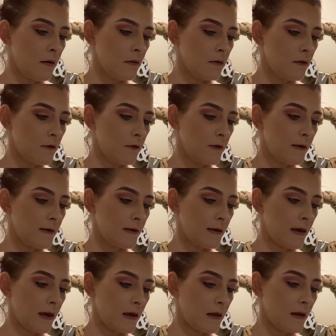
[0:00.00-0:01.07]
to the
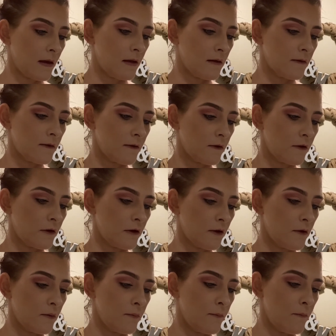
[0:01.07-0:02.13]
skin in a
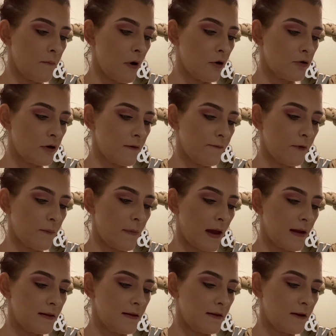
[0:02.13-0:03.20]
circular motion from
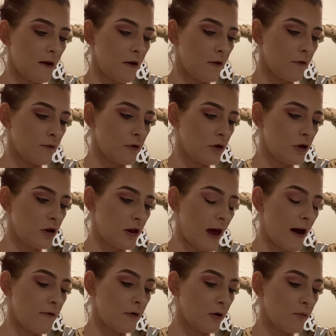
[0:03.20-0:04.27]
head to toe.
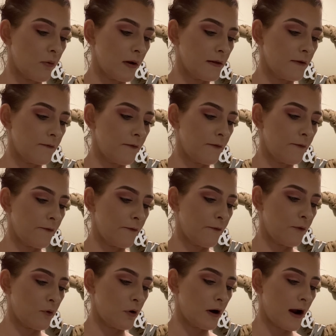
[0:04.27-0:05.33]
Shower one to
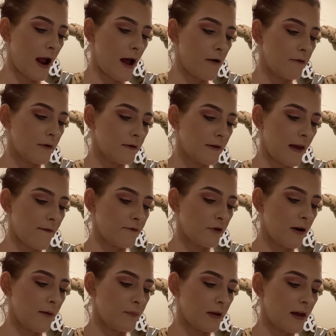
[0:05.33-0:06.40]
four hours after
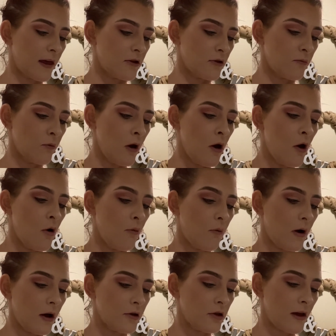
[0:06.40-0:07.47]
application.
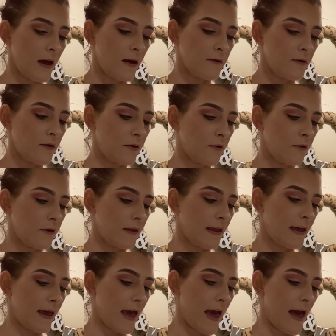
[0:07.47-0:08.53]
Wash hands
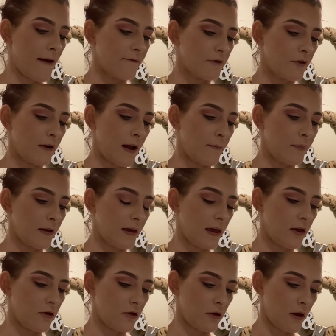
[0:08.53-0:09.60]
thoroughly after
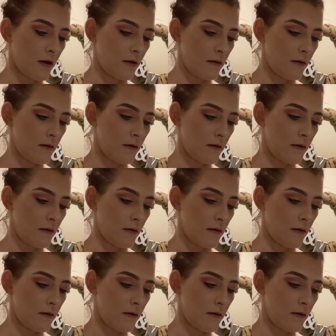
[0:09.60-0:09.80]
application.